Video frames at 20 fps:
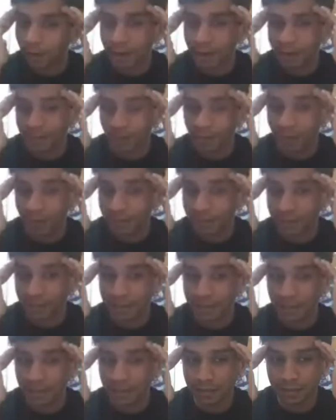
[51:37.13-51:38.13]
yeah okay so
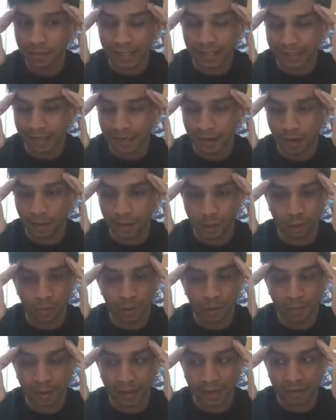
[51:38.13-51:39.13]
like these are the things that are coming
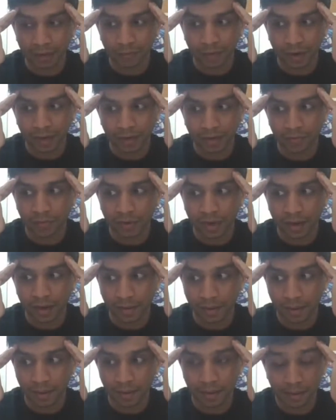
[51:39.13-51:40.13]
to my mind right
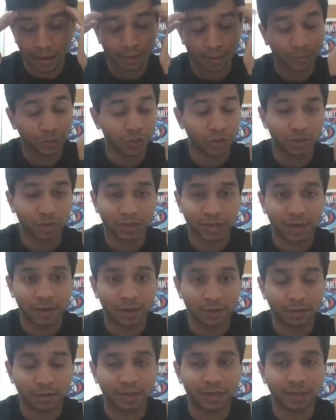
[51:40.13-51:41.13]
away i'm sure
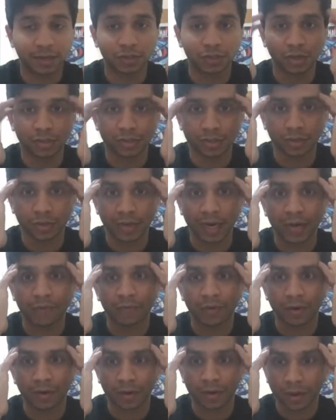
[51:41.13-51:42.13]
there are other things also
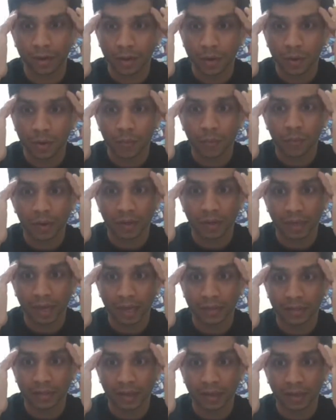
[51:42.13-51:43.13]
that one one
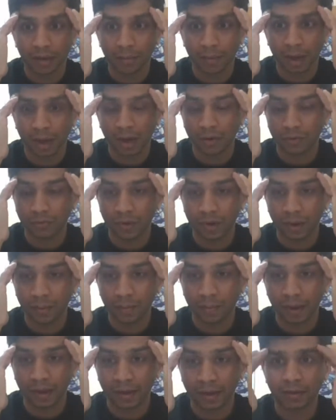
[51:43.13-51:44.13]
can think about when
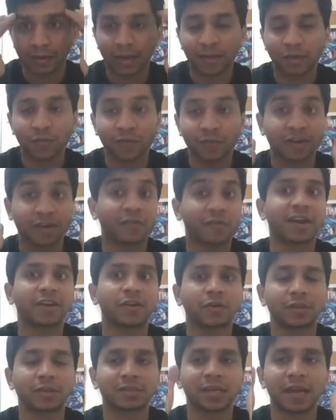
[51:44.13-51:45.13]
applying like when
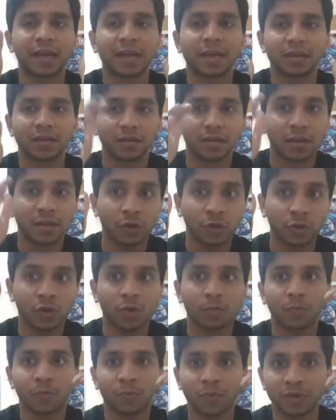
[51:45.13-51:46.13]
trying to decide
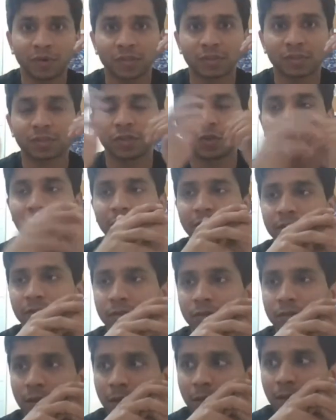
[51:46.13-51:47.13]
europe versus
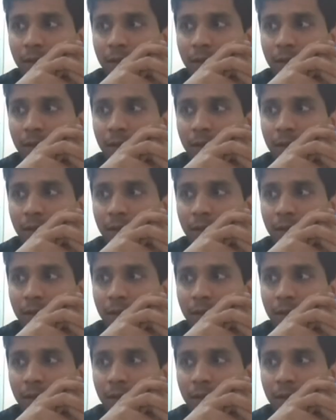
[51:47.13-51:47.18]
us